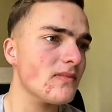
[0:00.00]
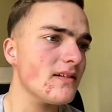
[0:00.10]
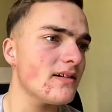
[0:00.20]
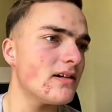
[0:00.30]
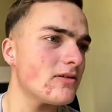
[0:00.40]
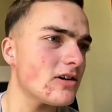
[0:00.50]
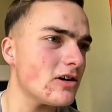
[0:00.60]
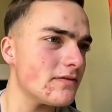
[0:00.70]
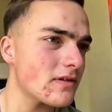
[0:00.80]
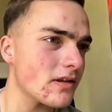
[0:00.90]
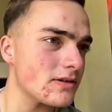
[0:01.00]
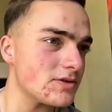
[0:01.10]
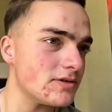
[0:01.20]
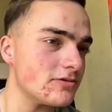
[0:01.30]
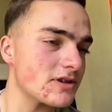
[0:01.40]
I'll go over those
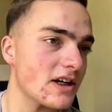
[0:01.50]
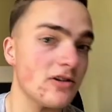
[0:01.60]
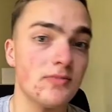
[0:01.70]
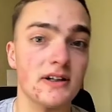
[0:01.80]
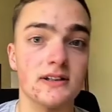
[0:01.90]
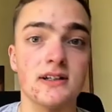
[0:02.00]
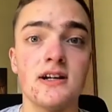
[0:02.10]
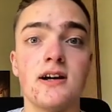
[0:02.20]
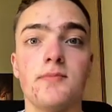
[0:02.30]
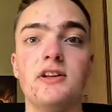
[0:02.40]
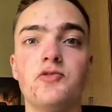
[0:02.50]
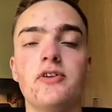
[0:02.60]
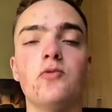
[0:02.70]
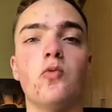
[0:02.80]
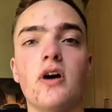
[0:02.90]
rules now, but
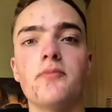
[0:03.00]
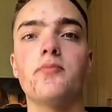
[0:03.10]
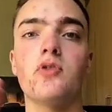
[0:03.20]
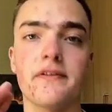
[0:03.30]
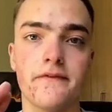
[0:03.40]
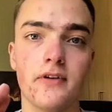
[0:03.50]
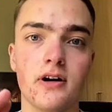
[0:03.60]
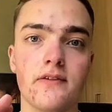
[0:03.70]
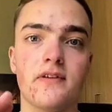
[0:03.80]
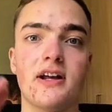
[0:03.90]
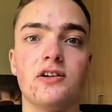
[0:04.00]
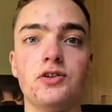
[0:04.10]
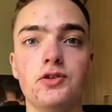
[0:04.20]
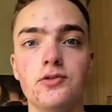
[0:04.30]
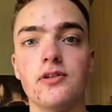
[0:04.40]
between 1.5 and
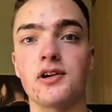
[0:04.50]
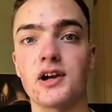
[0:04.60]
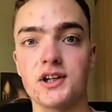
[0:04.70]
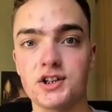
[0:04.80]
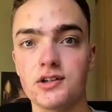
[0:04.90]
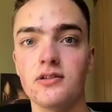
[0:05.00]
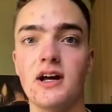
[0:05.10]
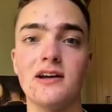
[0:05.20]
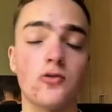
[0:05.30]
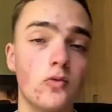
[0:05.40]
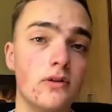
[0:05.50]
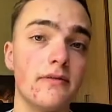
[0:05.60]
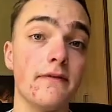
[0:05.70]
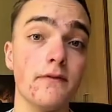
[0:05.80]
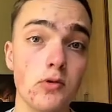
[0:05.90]
2 ratio, and I will
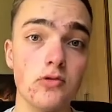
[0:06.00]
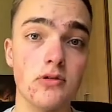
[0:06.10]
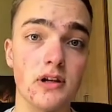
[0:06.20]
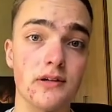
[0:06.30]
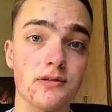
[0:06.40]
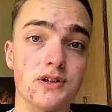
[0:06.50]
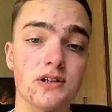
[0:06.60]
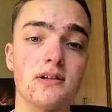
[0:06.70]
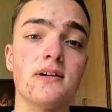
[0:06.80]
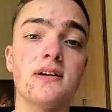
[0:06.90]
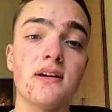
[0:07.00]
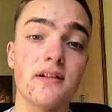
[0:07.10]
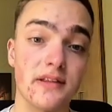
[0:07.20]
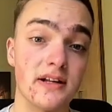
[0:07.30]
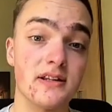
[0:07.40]
full close.
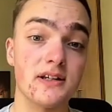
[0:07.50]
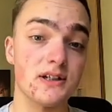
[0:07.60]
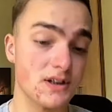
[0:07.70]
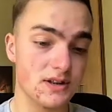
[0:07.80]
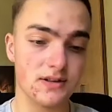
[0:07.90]
That is